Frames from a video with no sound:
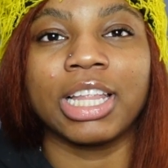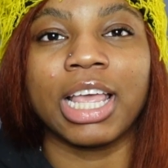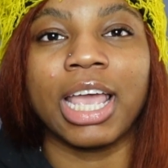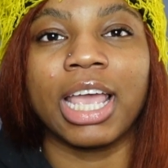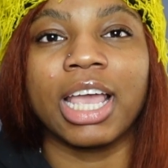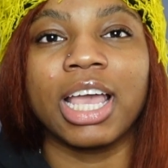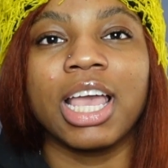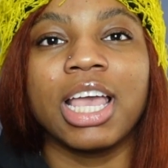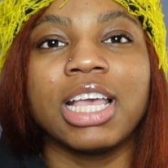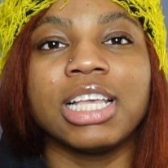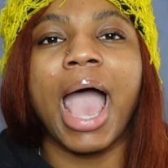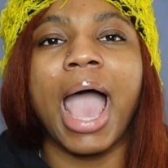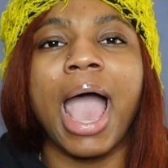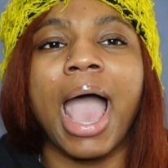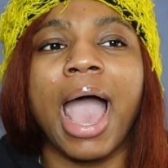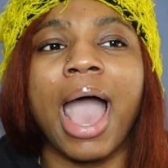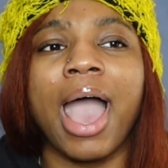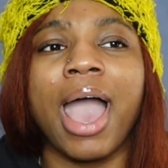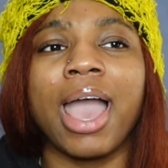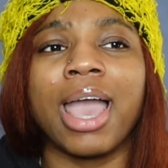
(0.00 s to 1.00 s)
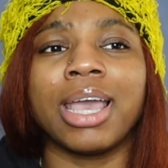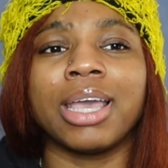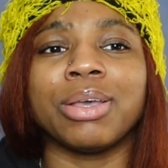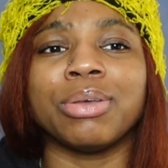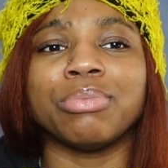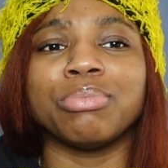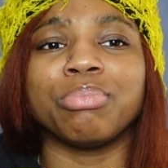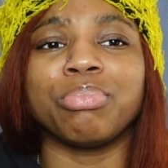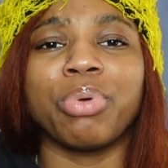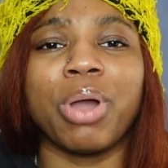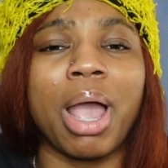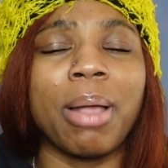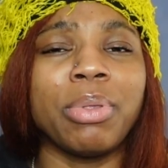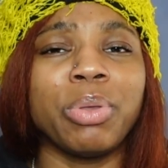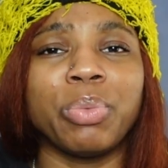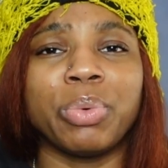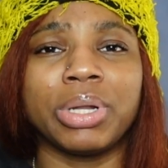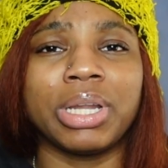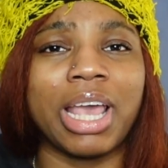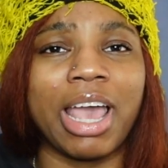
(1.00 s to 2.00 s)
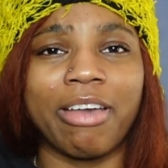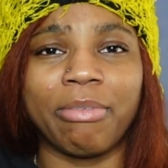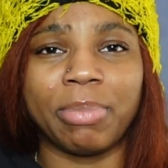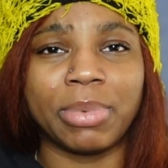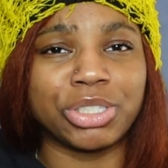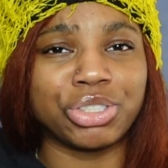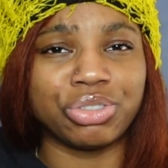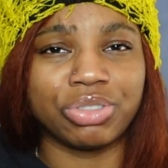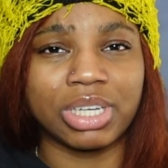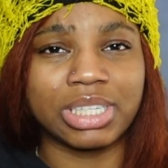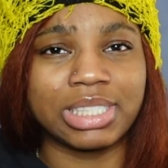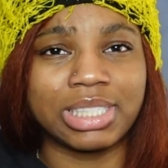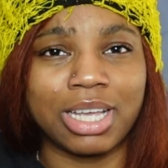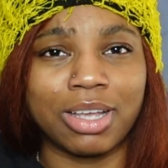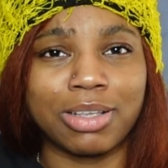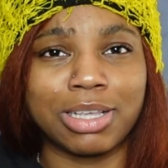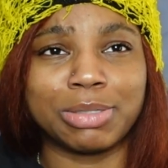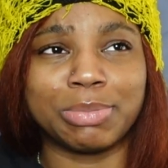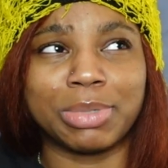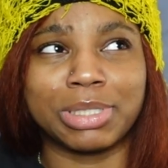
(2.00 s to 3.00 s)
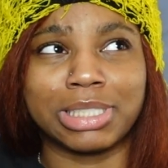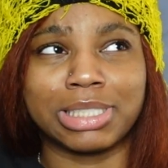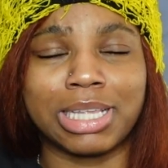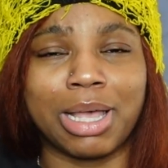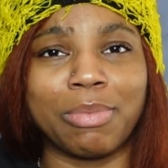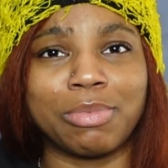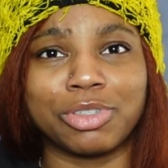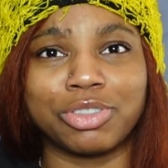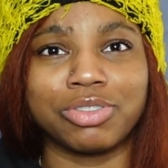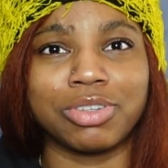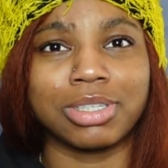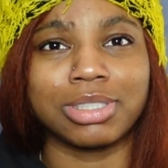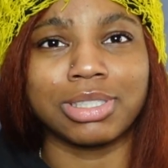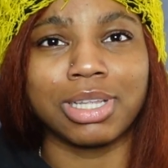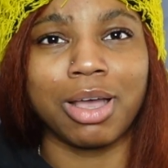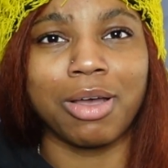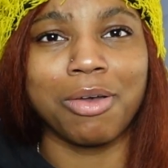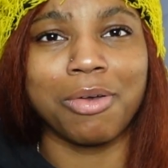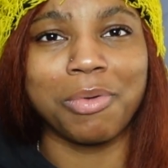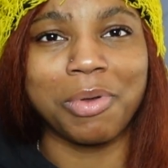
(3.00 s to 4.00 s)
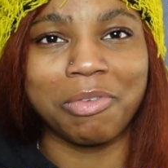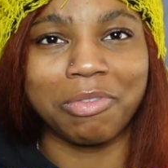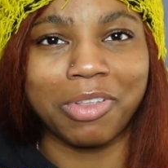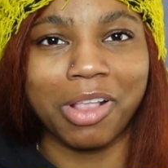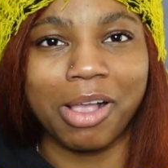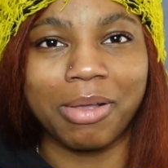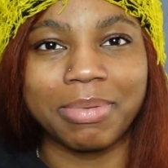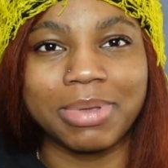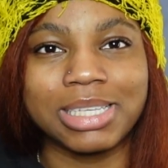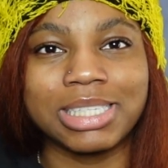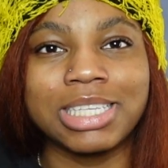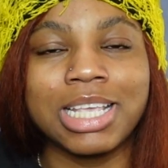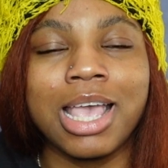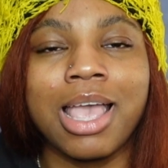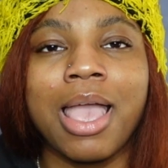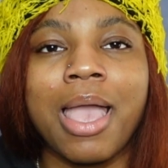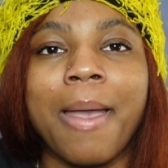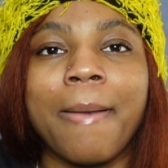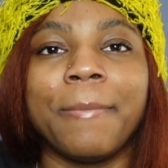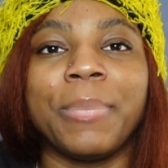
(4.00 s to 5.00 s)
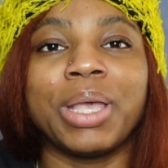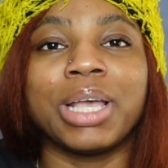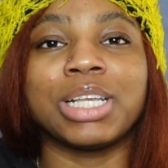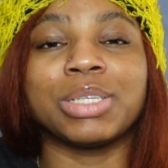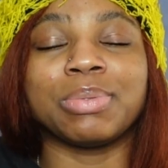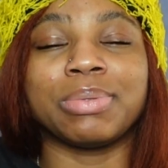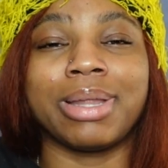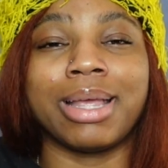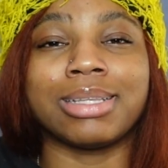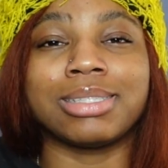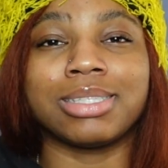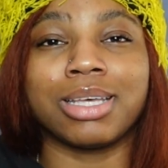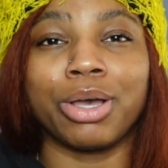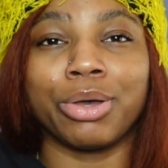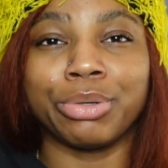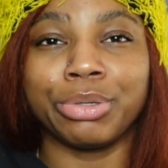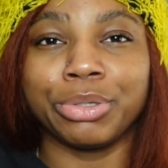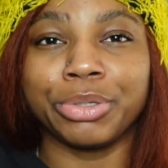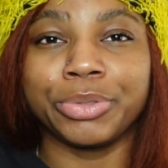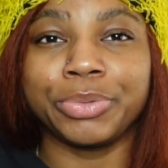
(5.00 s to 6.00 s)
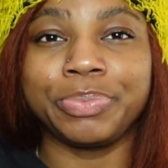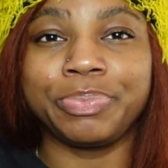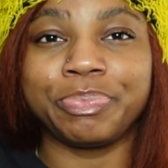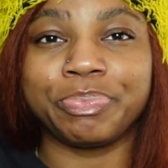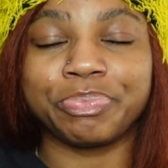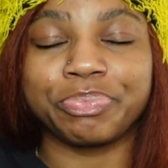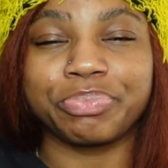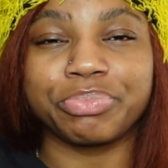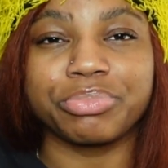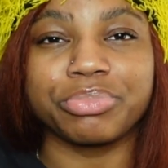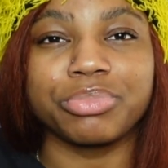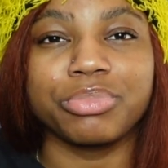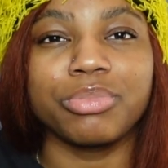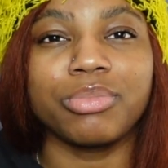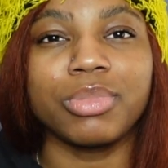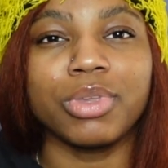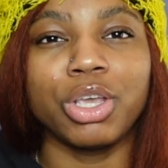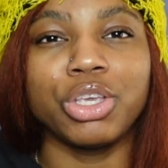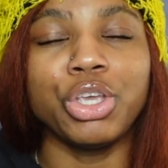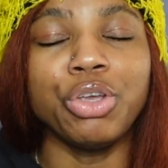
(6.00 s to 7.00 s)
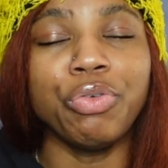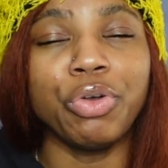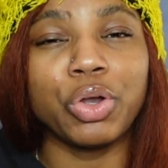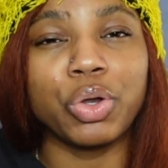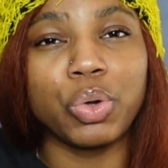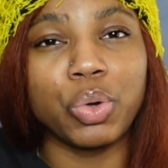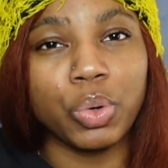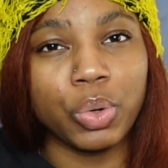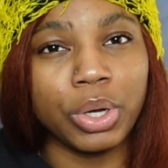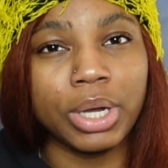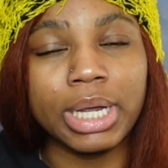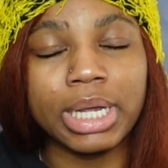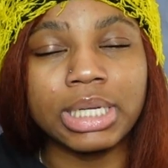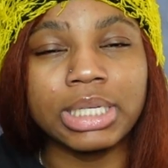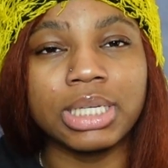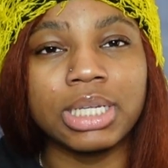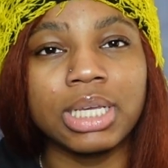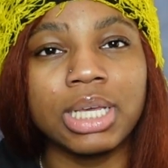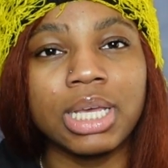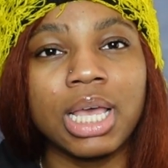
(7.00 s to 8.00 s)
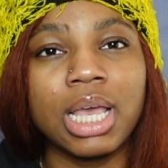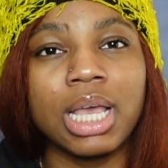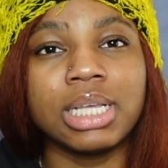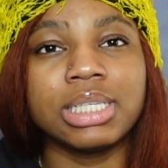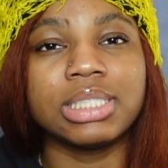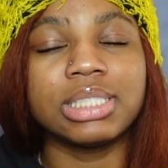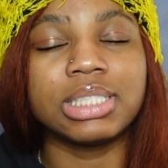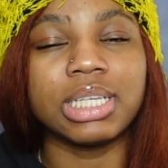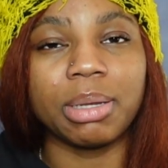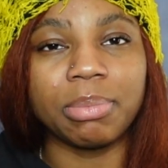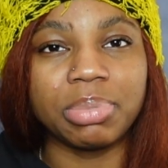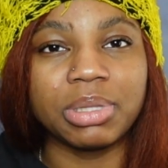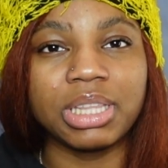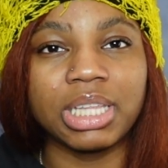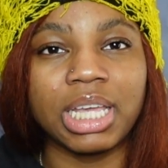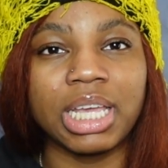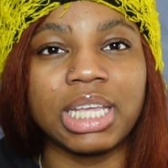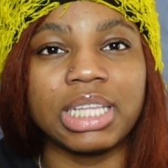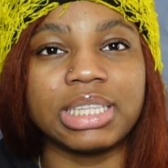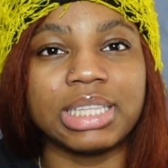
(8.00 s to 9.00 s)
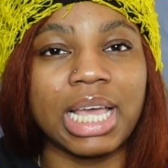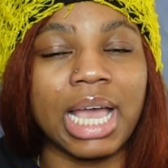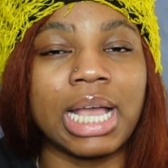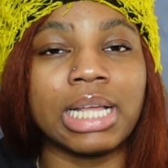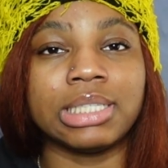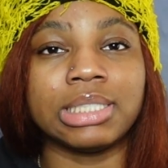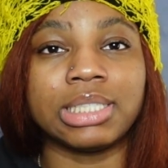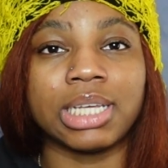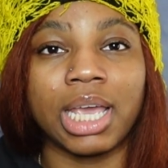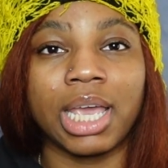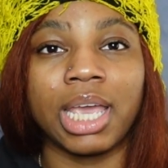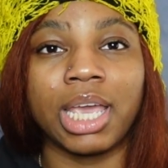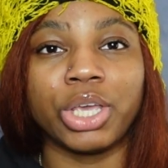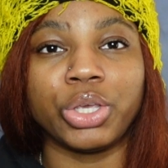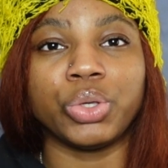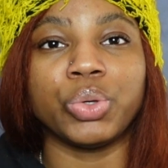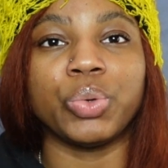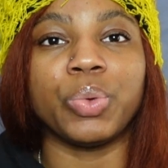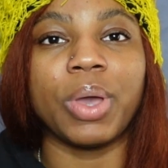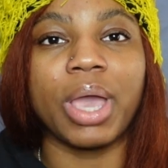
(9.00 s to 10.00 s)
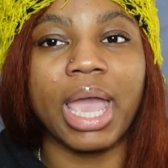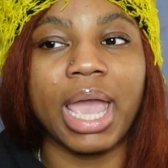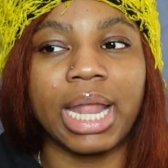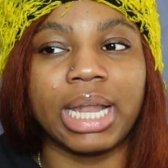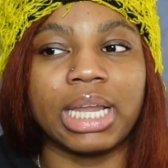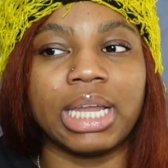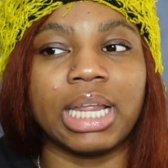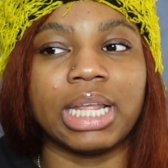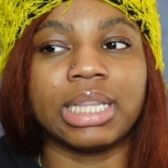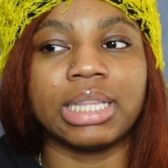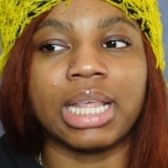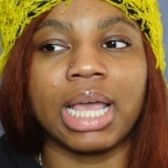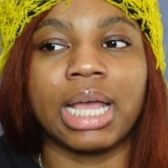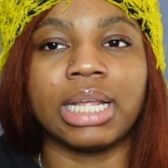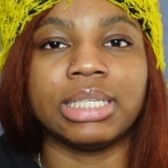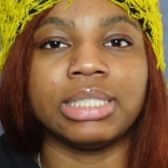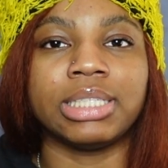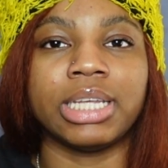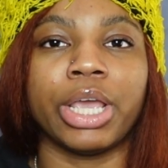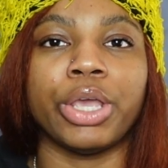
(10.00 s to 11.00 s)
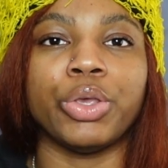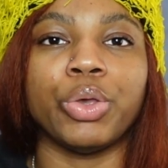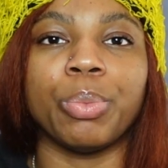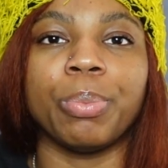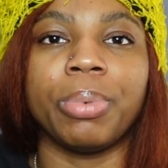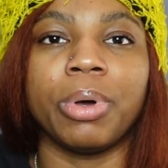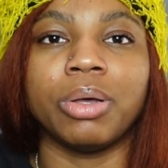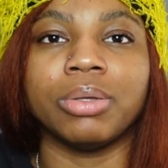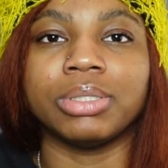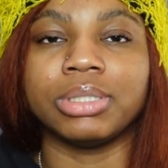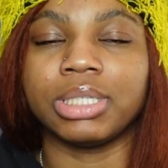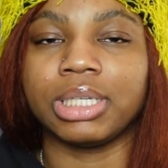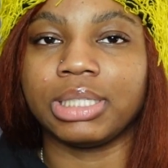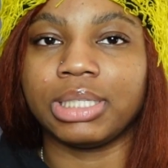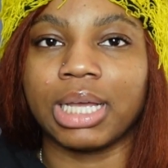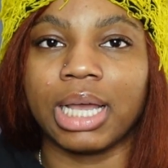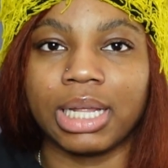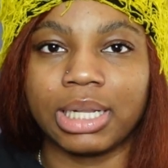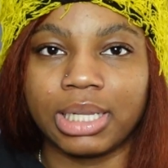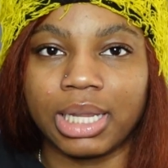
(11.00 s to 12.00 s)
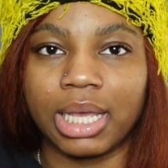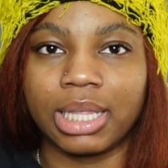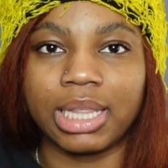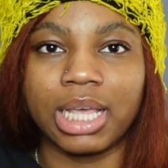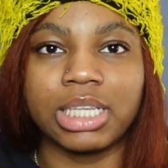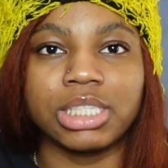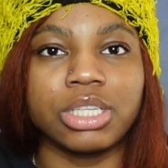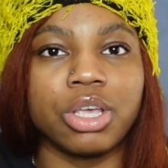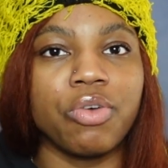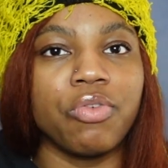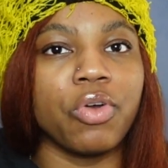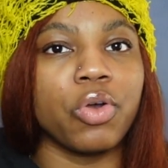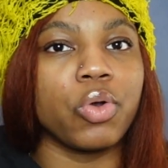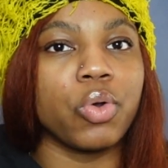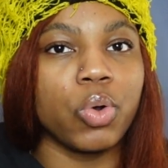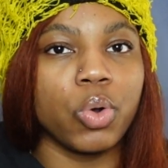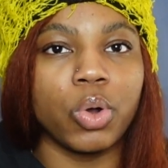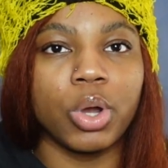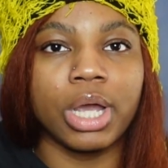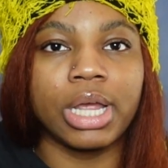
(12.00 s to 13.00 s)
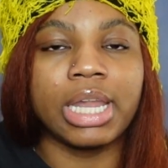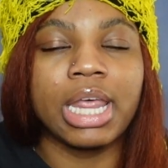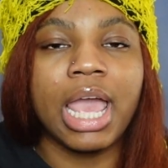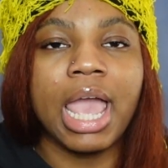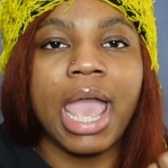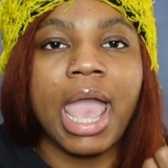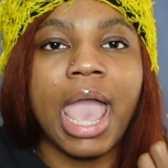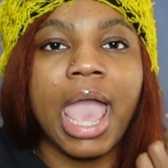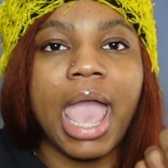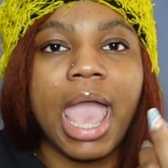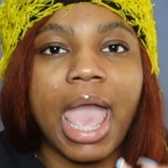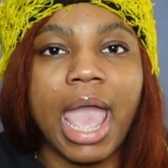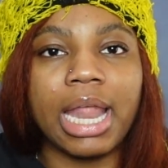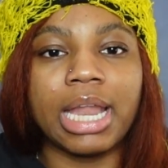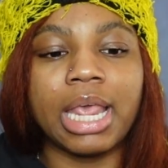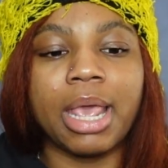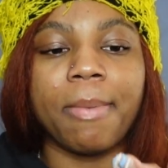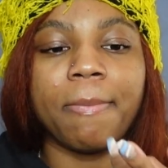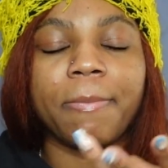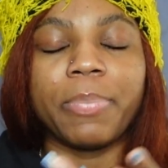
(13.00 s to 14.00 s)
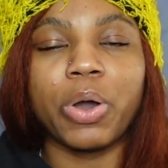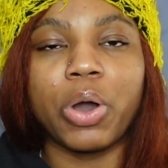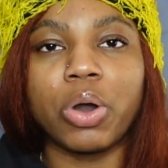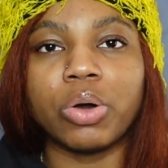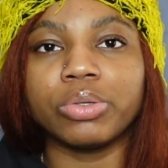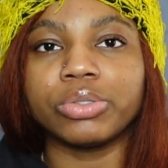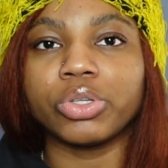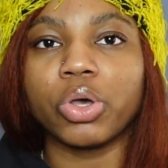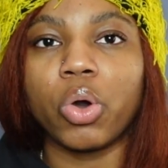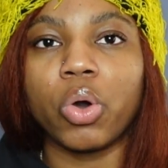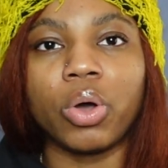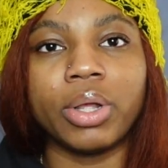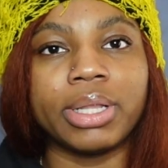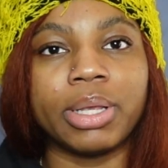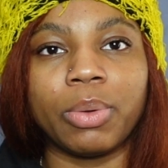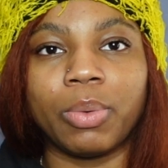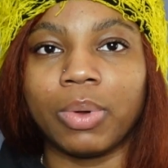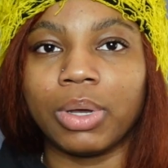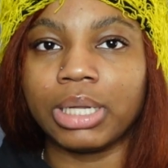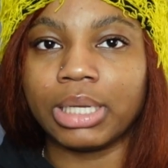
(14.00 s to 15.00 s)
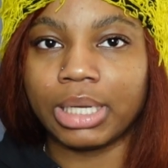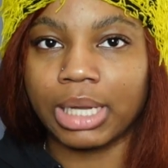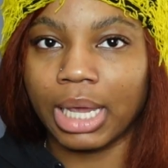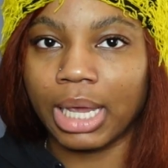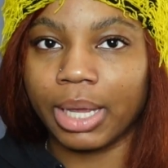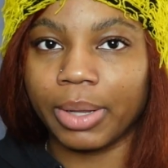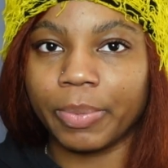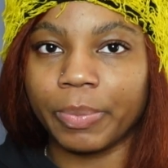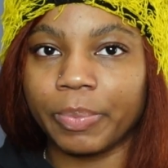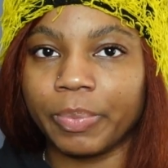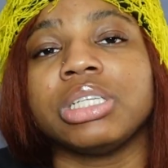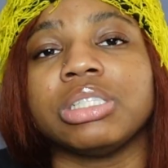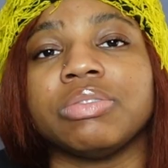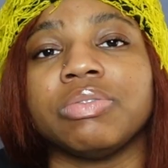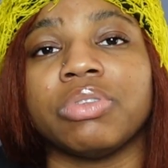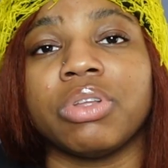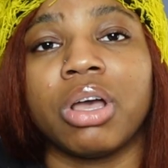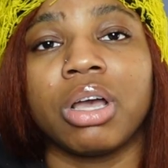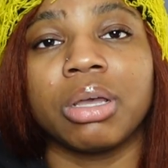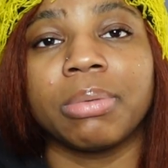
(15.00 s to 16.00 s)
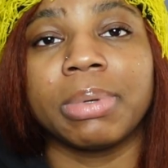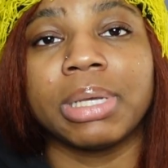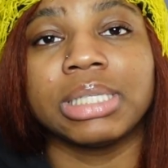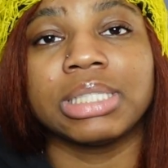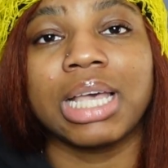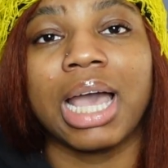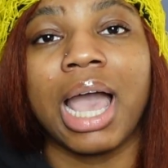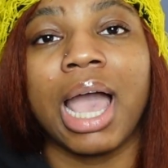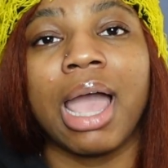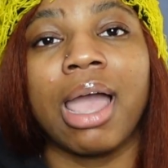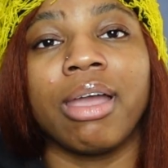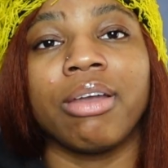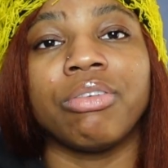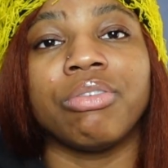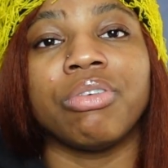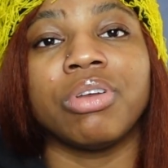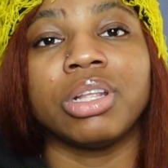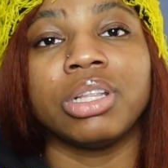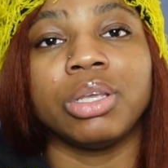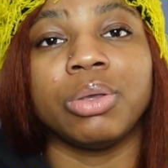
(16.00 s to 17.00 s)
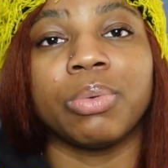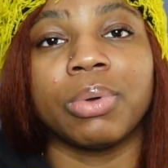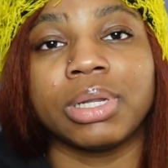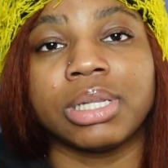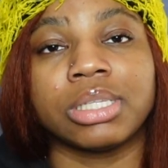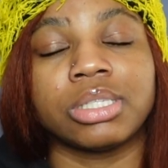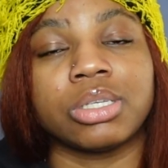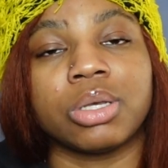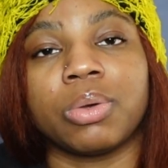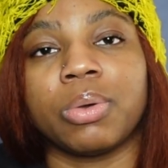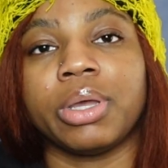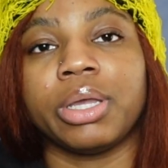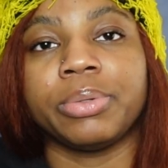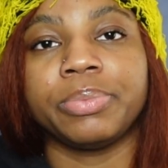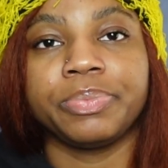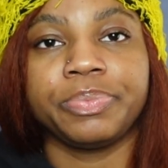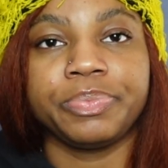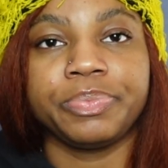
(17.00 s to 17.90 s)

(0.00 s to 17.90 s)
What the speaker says: Like, I probably wouldn't have been stressed out as much as I was stressed out with Vlogmas, because when I tell you, you record something that day, you edit it that day, you post it that day. That's a record, edit, post all in one day. This Vlogmas, I really wanted to quit.